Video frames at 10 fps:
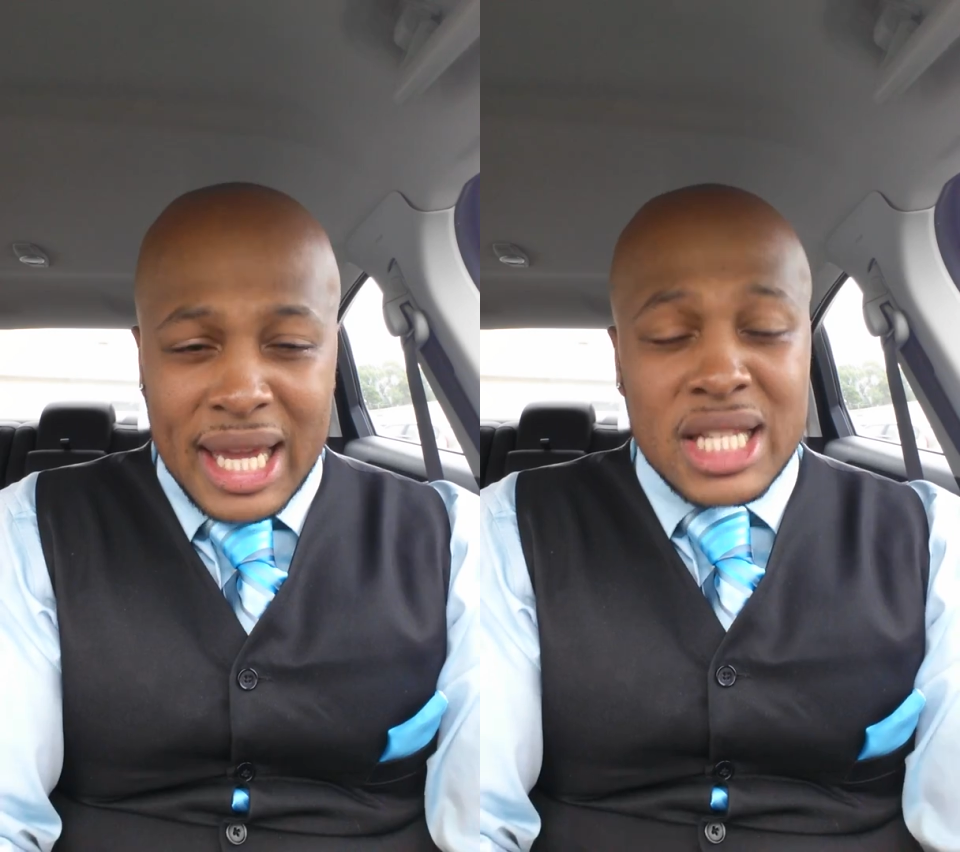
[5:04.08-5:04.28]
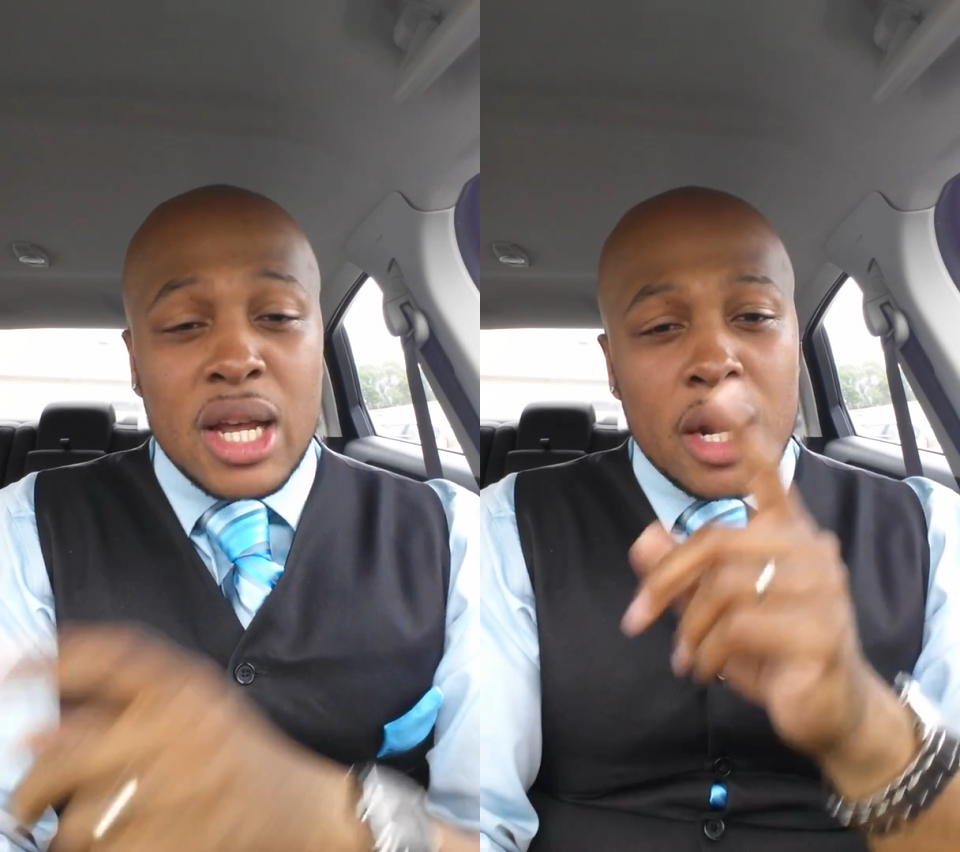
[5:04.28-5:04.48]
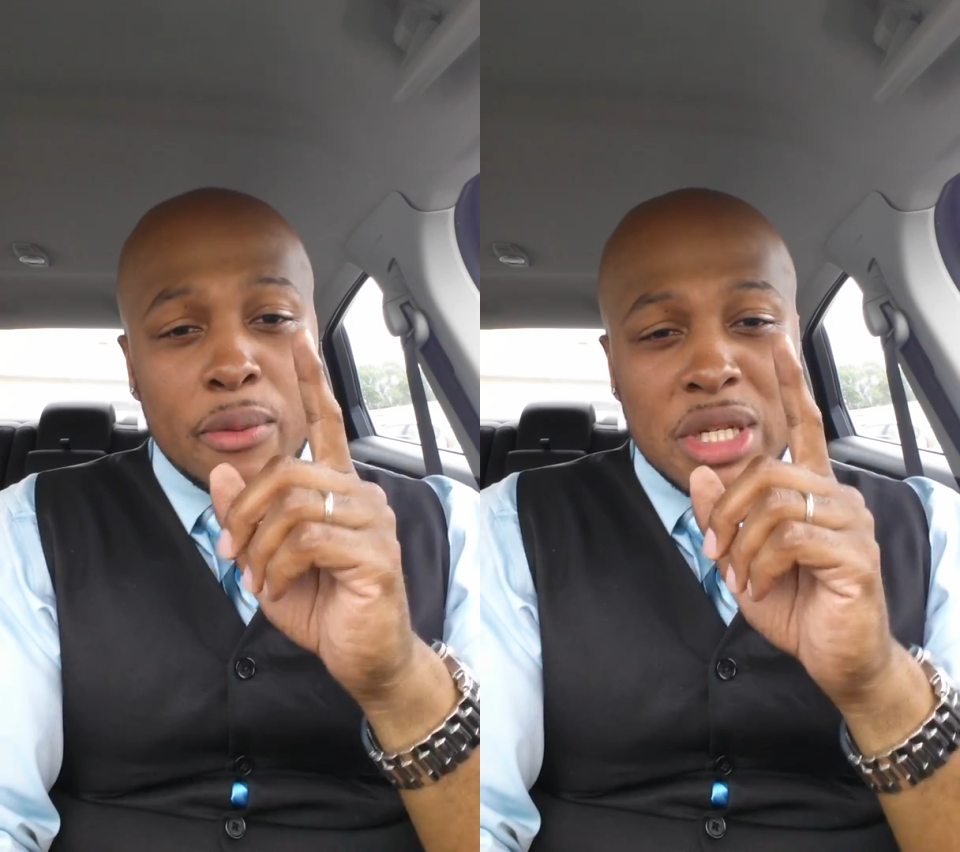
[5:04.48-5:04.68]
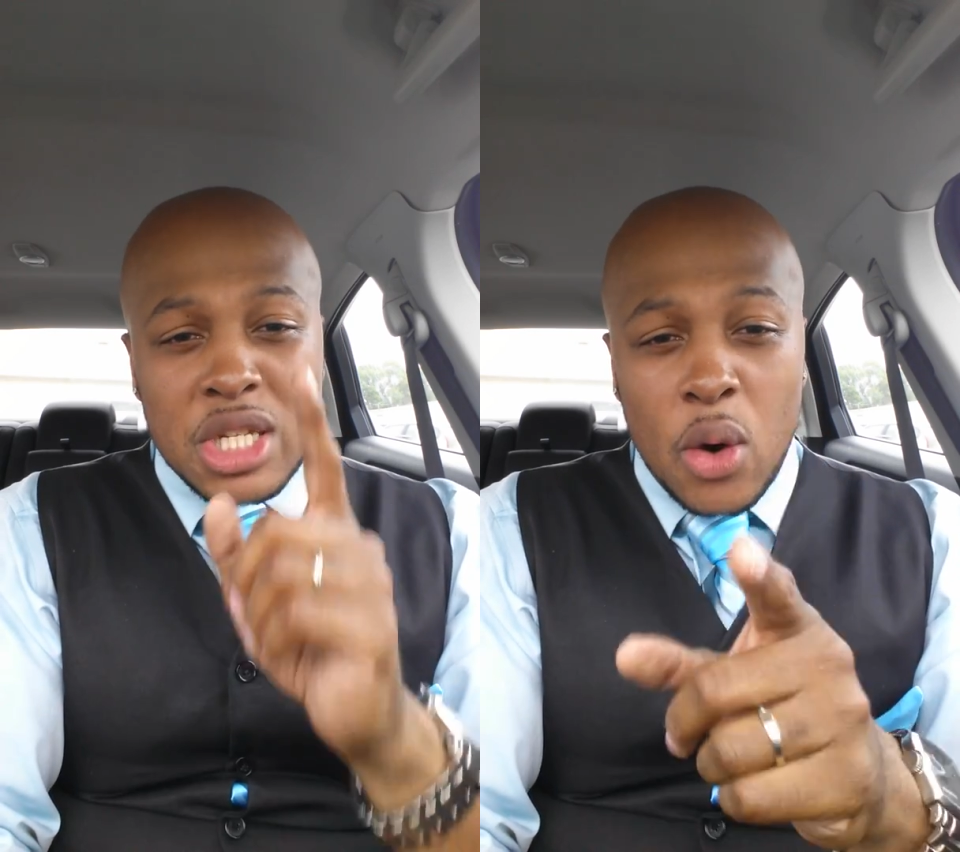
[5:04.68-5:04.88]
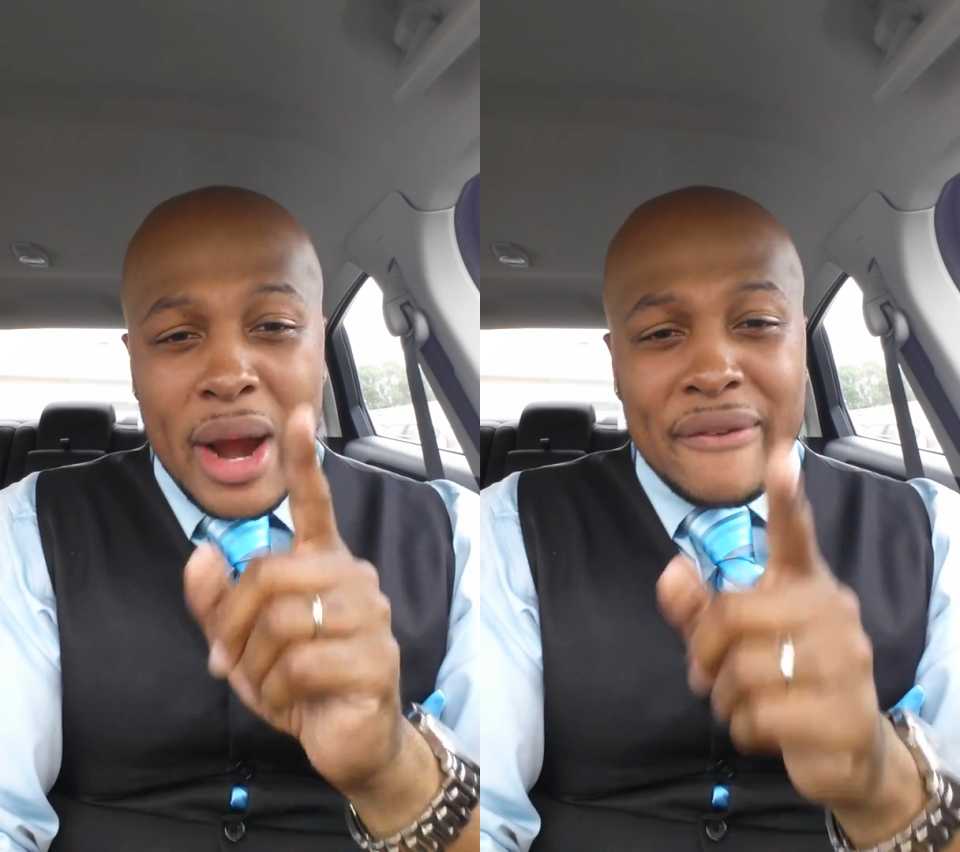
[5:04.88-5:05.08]
He's going to
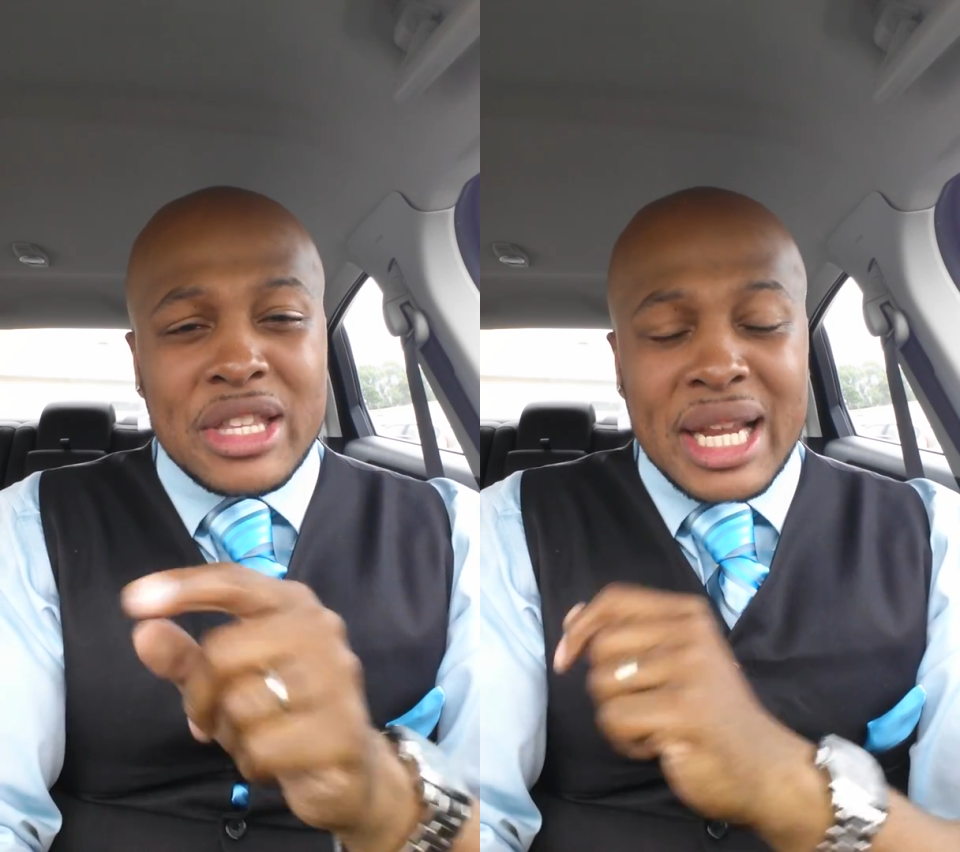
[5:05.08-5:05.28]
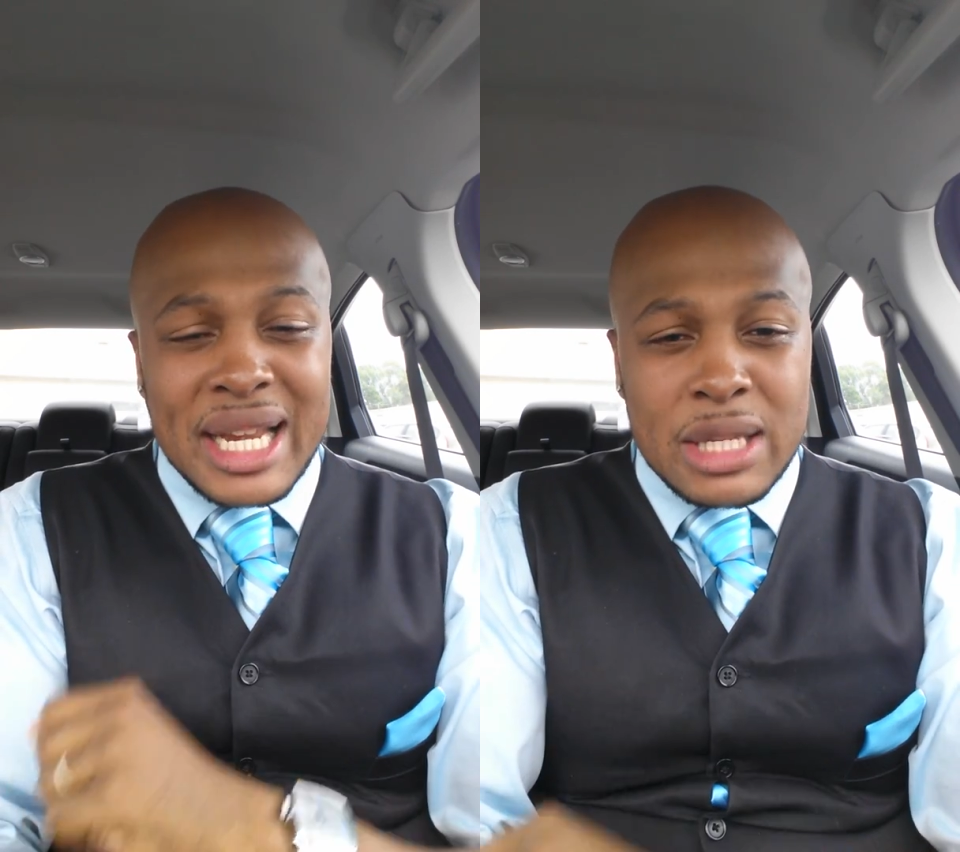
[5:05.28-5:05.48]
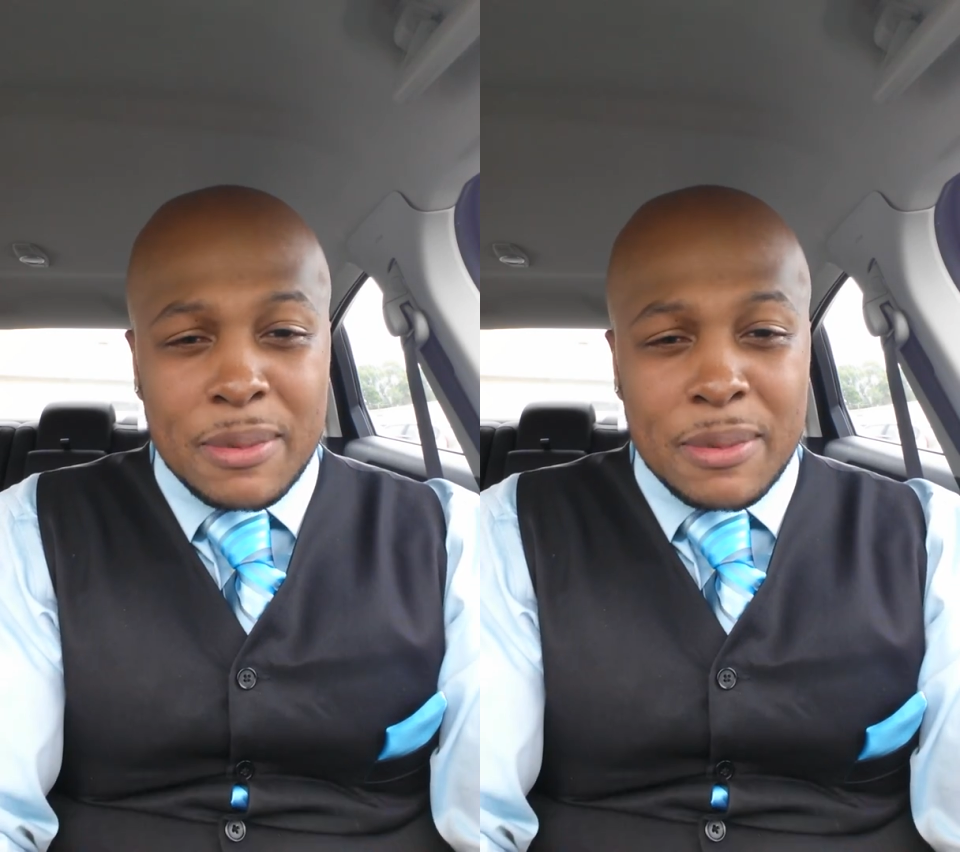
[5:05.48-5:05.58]
restore everything